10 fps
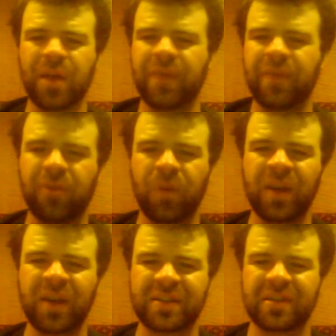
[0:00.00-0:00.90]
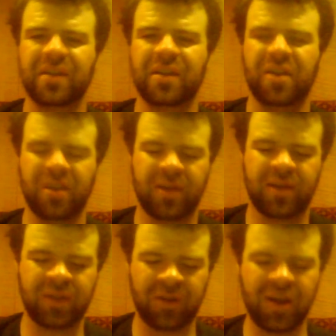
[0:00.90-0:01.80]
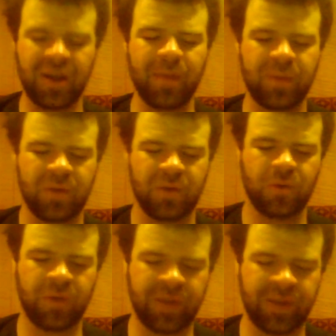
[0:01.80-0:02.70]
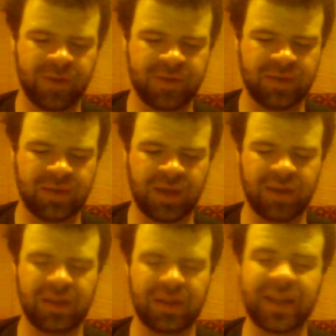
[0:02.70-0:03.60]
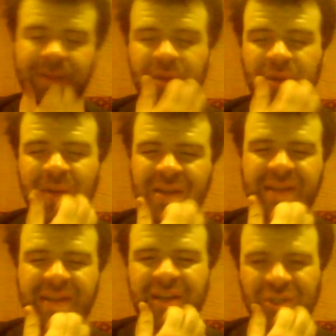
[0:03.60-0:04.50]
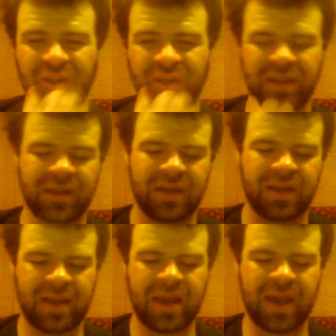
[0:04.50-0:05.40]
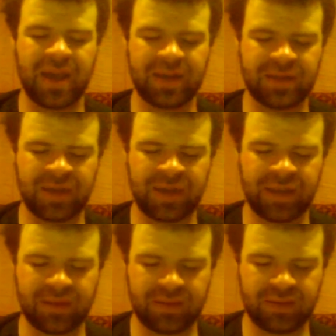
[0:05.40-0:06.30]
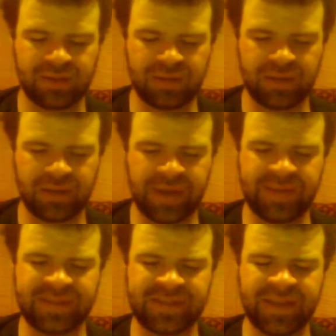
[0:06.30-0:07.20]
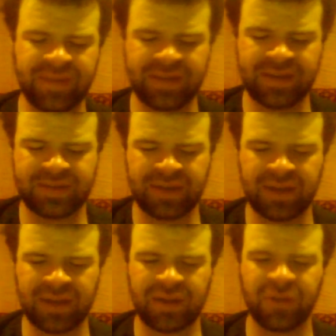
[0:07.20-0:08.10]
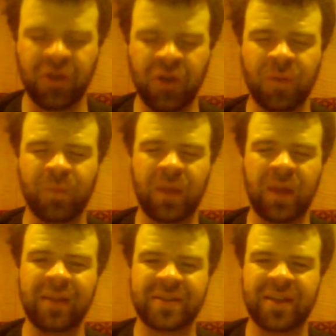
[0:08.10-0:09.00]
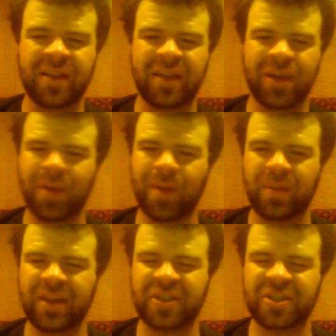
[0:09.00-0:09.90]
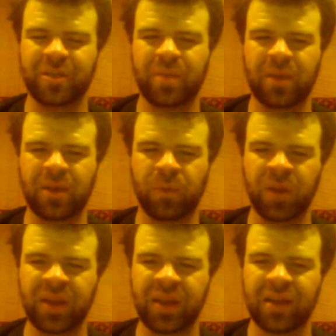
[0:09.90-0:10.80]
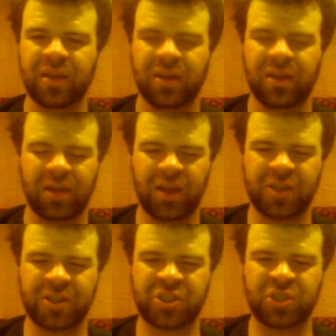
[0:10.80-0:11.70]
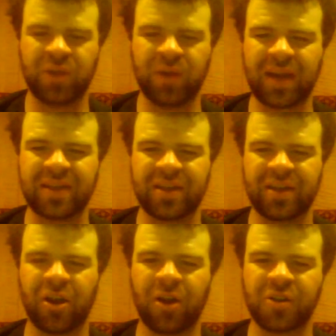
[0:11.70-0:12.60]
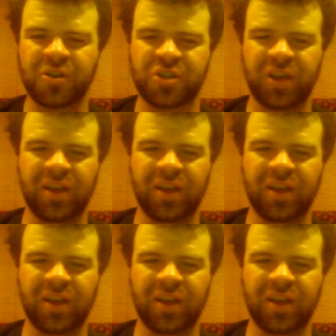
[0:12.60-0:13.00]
whatever it was cleared up, or they would let them go into the country. And they said that although Ellis Island had a reputation of being a really strict and harsh